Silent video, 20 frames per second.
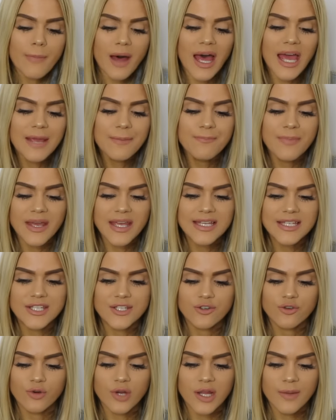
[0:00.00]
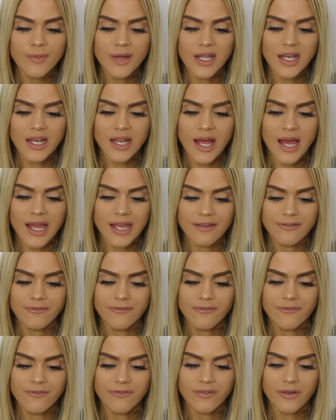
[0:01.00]
My biggest dream in
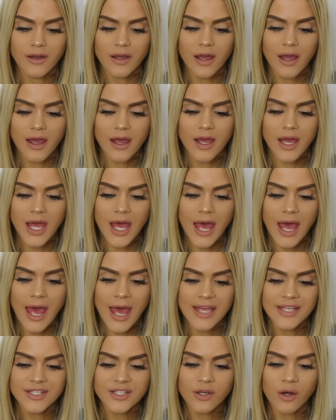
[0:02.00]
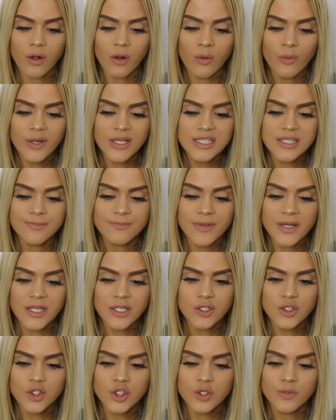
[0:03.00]
life has always
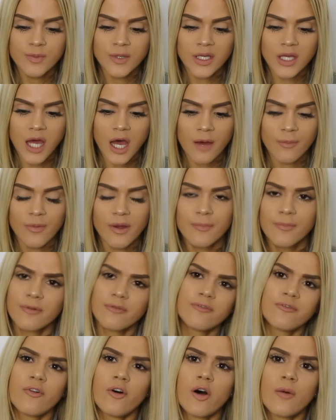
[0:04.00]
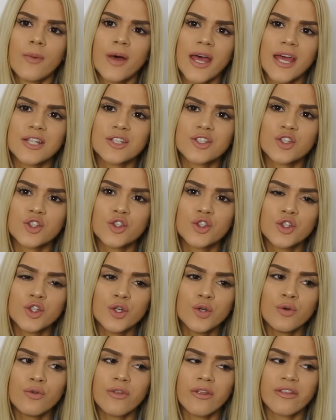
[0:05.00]
been to become a performer and to
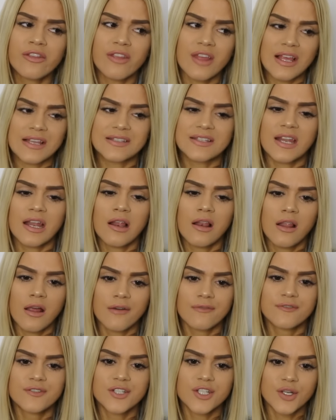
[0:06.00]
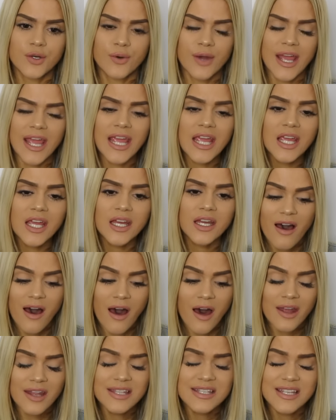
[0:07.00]
do the things that I love doing.
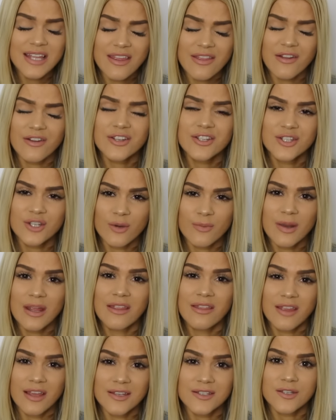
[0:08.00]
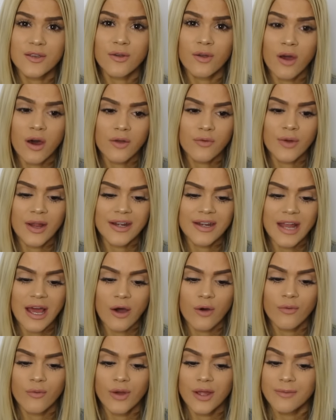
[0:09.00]
Honestly, there's so many things going on right
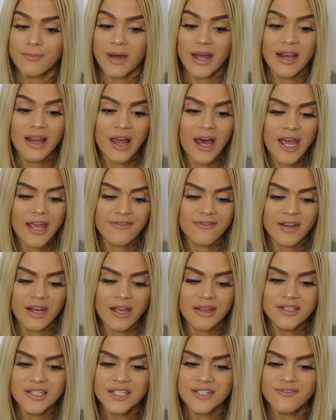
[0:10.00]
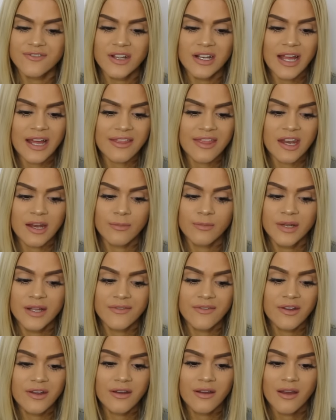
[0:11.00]
now in my life, and I just feel like that I'm
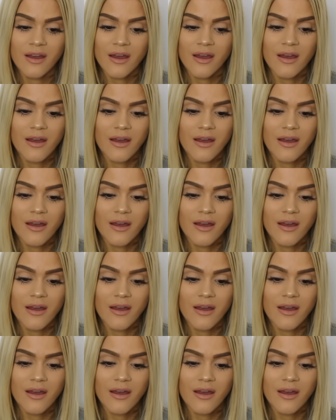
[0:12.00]
living